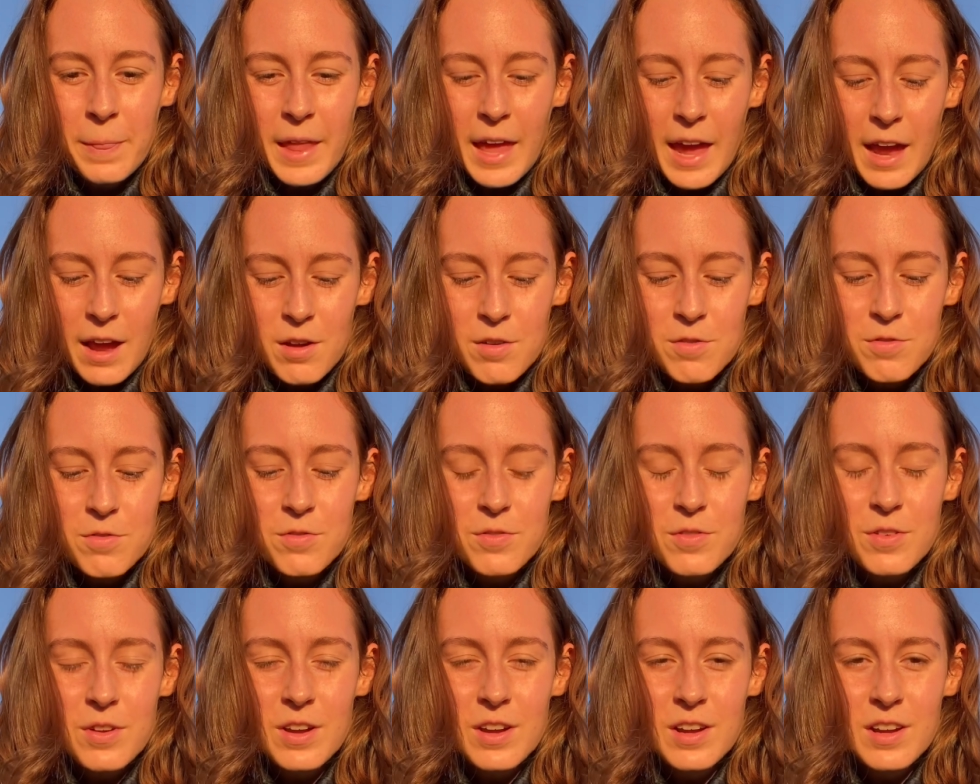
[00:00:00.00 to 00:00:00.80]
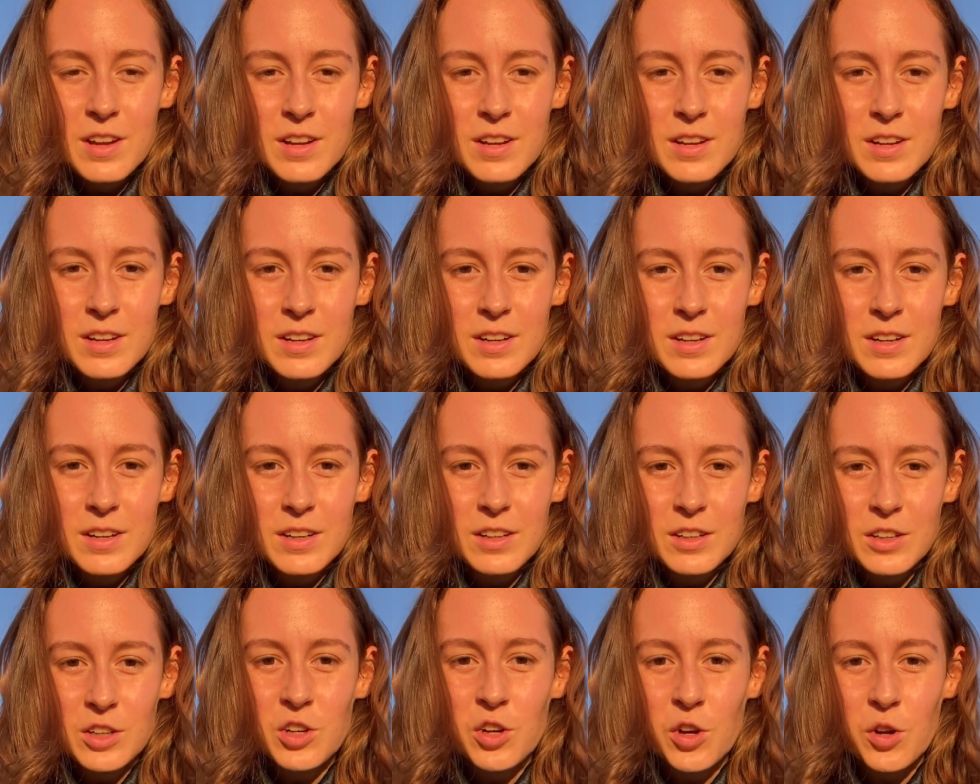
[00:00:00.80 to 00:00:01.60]
have, you
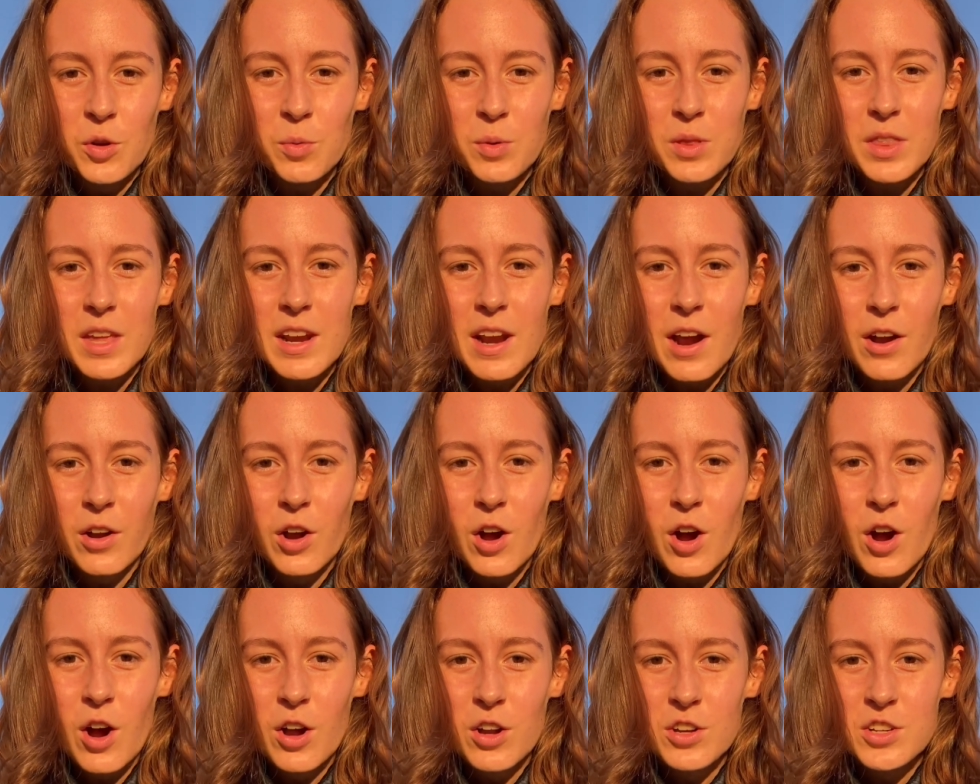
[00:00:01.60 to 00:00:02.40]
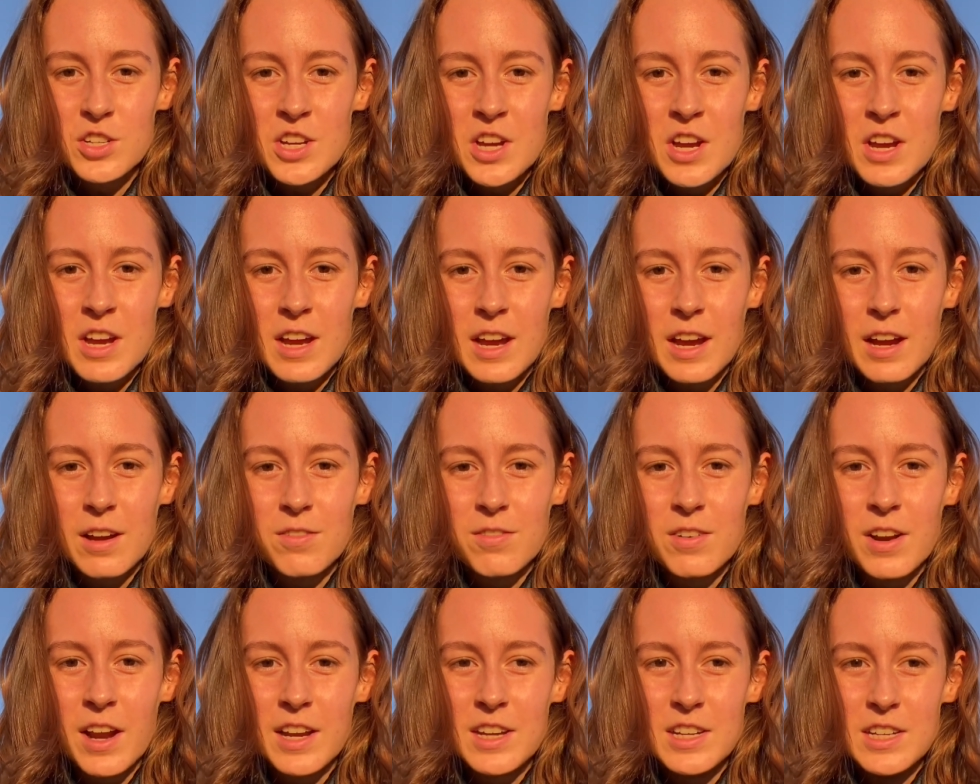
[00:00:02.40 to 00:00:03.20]
know, within our heart, have an
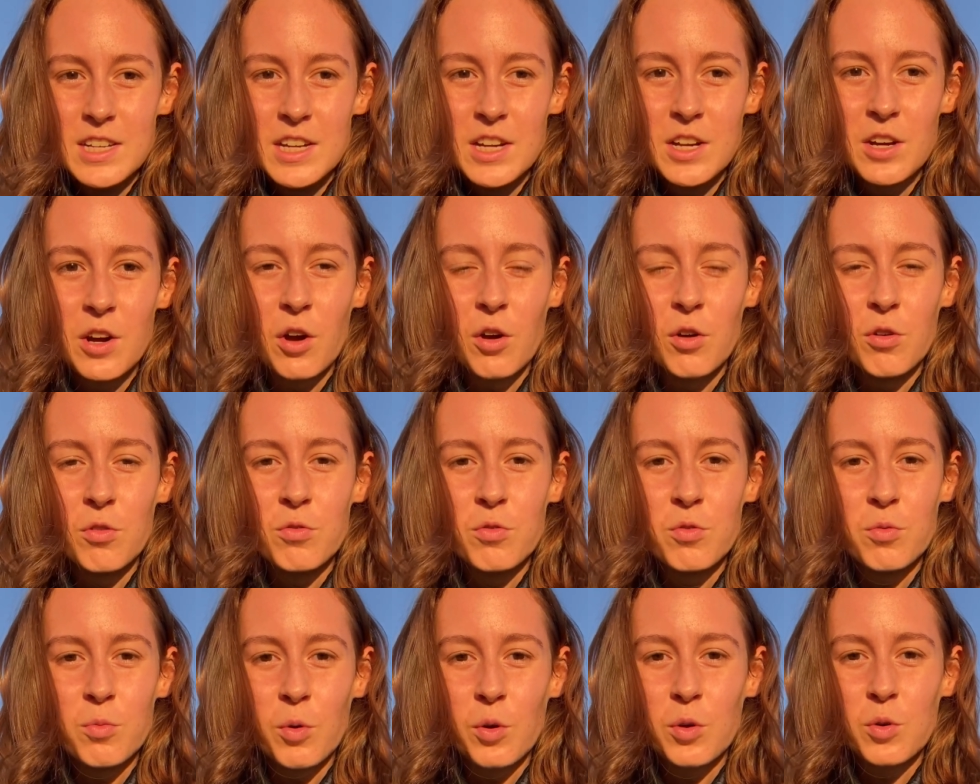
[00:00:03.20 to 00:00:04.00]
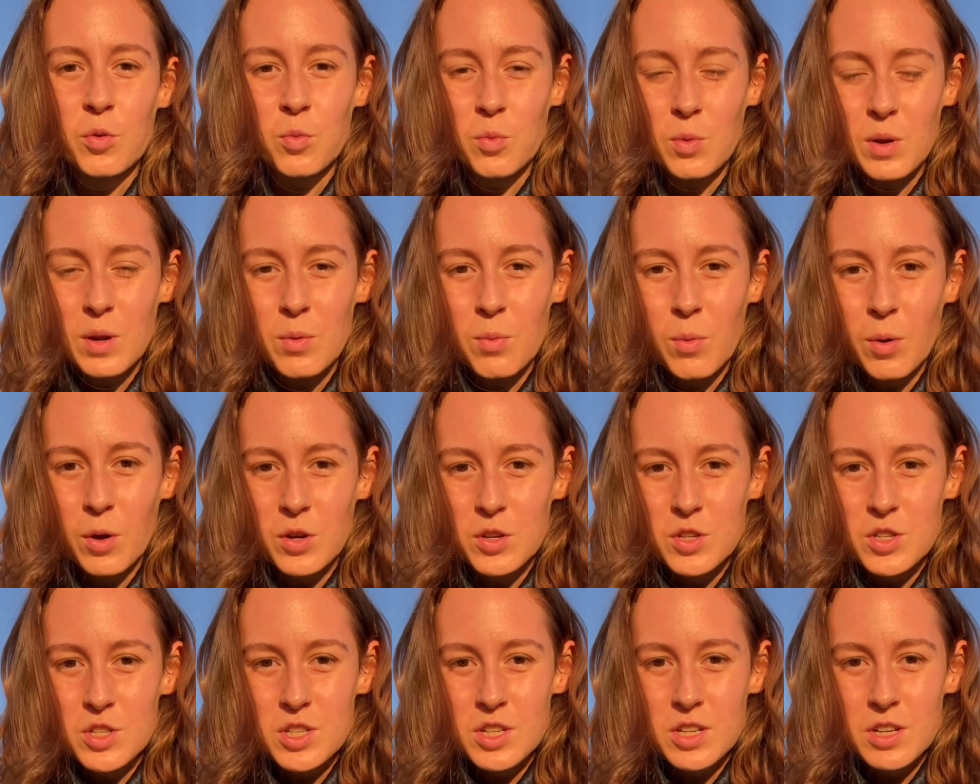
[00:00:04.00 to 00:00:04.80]
idea of what we
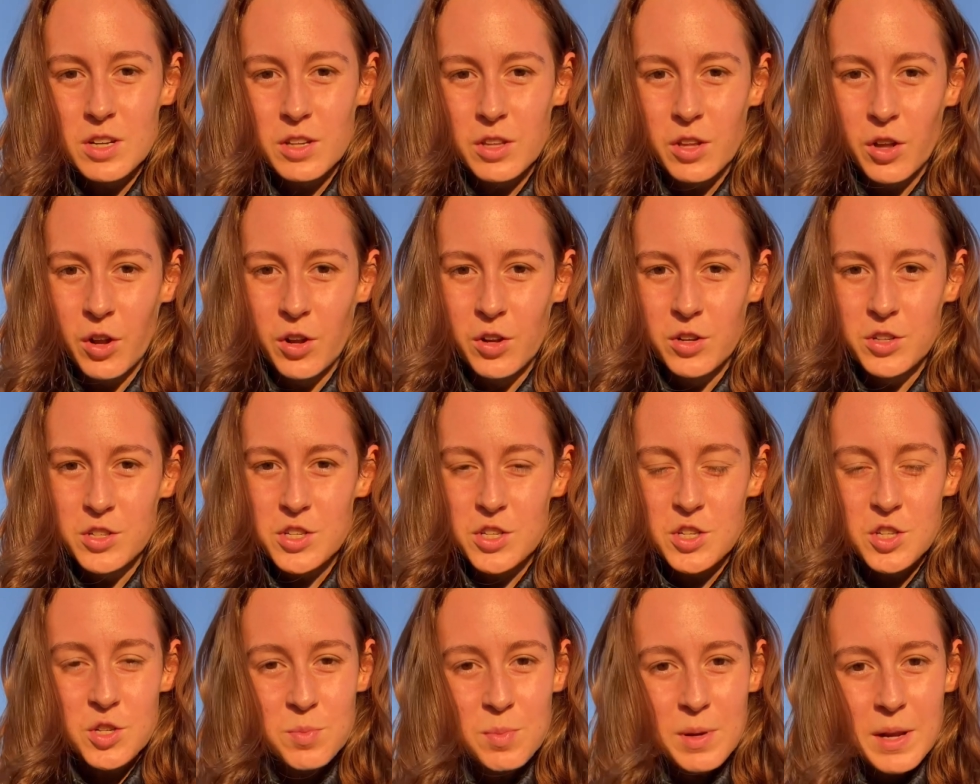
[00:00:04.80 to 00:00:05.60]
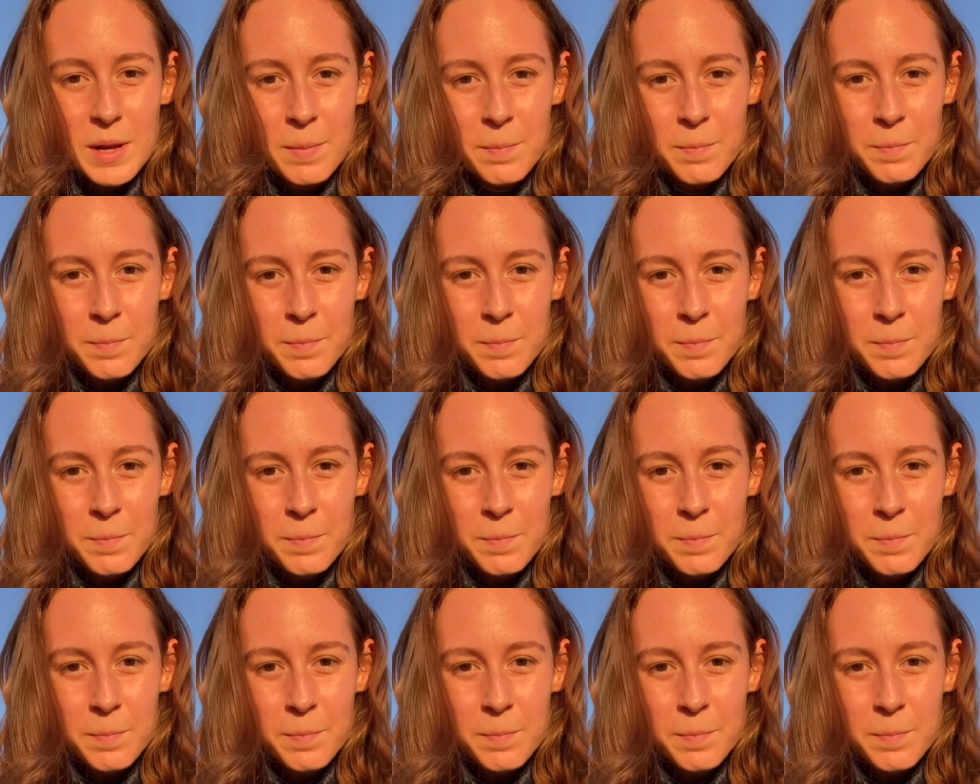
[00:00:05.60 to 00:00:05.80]
want the answer to be.